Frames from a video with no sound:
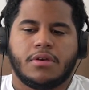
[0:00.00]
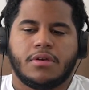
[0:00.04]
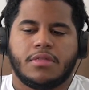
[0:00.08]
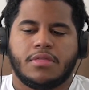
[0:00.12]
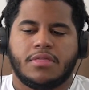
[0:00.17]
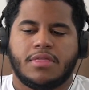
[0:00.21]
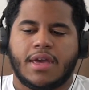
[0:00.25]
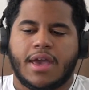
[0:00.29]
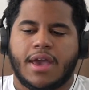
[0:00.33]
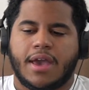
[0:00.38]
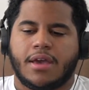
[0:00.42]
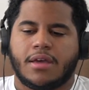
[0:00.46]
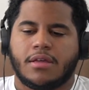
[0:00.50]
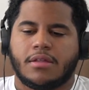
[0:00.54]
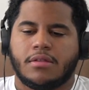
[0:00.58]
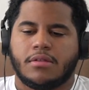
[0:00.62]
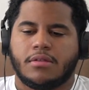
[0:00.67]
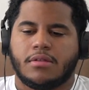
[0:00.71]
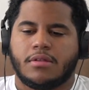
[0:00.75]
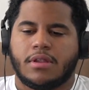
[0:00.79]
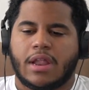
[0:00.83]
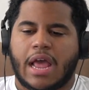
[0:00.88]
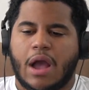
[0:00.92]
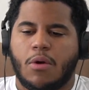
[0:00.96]
that
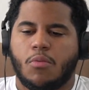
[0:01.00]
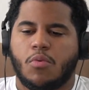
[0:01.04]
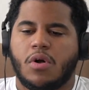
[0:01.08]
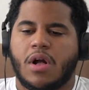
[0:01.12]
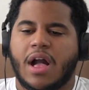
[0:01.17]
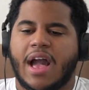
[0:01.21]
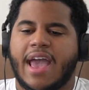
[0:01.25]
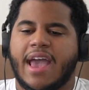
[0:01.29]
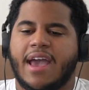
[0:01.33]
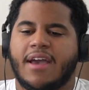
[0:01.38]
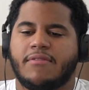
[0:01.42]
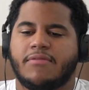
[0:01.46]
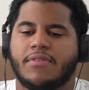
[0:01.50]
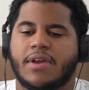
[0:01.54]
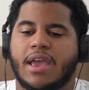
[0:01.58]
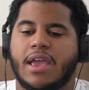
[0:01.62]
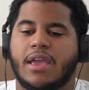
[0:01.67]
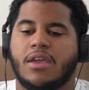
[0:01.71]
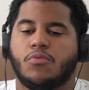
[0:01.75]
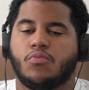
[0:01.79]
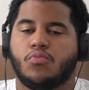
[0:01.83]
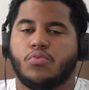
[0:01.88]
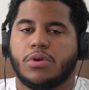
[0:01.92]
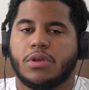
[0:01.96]
I will have
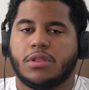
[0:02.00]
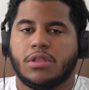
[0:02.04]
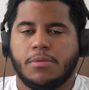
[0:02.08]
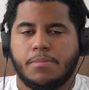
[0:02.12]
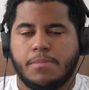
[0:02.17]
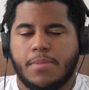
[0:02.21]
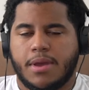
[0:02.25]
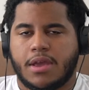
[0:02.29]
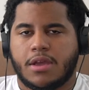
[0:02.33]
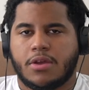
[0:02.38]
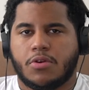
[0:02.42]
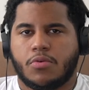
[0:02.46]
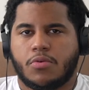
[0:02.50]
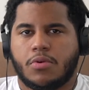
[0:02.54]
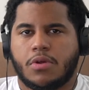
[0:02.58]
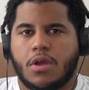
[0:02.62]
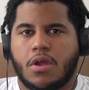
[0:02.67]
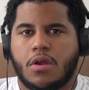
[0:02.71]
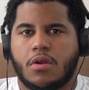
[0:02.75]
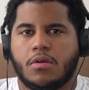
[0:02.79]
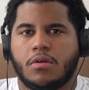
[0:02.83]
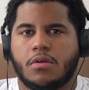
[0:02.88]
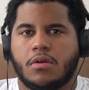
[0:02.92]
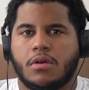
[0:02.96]
a really big
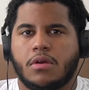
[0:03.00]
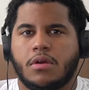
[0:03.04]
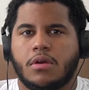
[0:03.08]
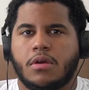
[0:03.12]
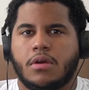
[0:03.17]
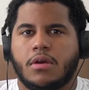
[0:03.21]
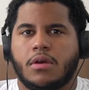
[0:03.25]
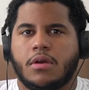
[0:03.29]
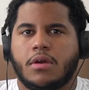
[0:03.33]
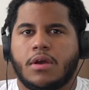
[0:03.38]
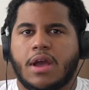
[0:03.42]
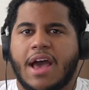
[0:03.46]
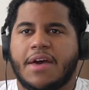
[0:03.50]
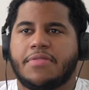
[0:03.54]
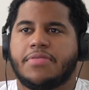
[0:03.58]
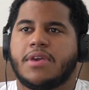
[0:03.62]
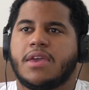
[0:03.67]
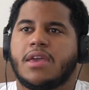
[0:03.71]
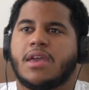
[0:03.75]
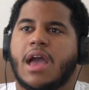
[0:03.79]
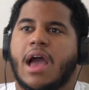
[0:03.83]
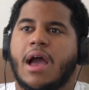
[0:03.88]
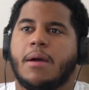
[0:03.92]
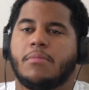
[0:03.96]
career. I
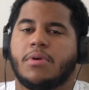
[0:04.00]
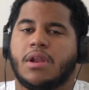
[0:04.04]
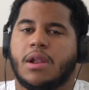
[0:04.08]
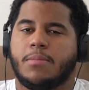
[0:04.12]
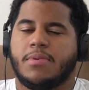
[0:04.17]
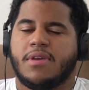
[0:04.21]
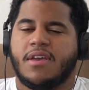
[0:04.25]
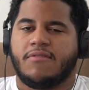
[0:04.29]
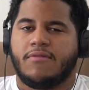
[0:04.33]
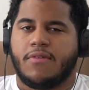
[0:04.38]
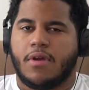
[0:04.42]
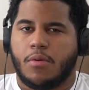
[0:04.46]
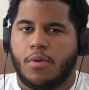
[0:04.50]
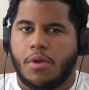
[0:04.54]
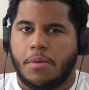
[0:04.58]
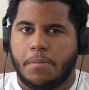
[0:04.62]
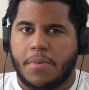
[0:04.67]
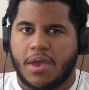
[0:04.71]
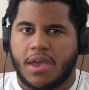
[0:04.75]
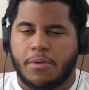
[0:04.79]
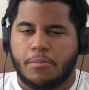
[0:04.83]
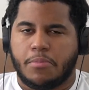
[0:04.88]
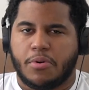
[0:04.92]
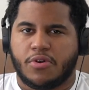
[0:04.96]
think I'm going to be a very
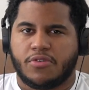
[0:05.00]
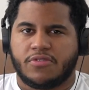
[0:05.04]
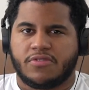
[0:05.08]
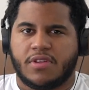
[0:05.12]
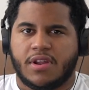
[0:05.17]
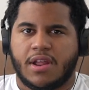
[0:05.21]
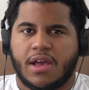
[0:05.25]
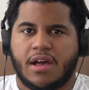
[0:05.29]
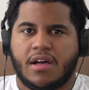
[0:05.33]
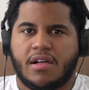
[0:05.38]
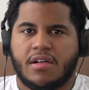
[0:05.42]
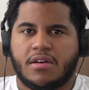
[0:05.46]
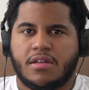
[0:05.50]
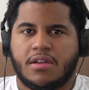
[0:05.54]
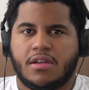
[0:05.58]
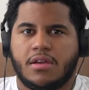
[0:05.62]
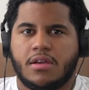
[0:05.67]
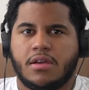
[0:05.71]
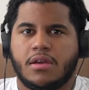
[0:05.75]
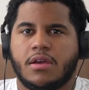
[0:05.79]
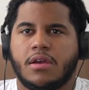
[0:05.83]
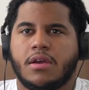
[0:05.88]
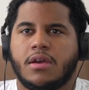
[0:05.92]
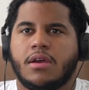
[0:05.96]
big
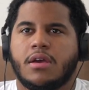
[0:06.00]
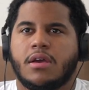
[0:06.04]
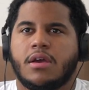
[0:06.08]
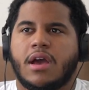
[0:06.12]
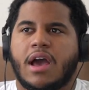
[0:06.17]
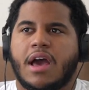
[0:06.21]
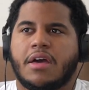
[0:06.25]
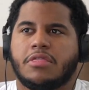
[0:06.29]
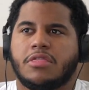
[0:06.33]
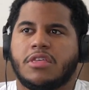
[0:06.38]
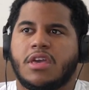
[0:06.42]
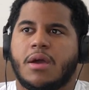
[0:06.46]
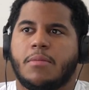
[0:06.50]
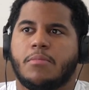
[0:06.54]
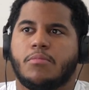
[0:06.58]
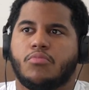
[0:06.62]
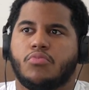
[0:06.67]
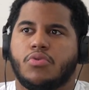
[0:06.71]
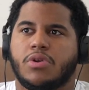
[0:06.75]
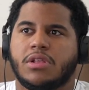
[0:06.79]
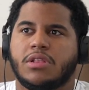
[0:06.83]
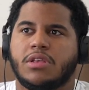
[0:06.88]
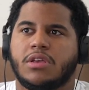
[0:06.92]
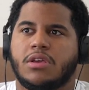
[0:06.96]
personality. I think
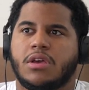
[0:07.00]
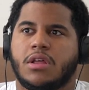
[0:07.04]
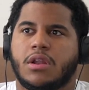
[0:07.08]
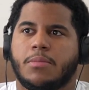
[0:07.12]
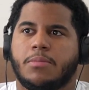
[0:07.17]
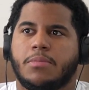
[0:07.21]
I'm really going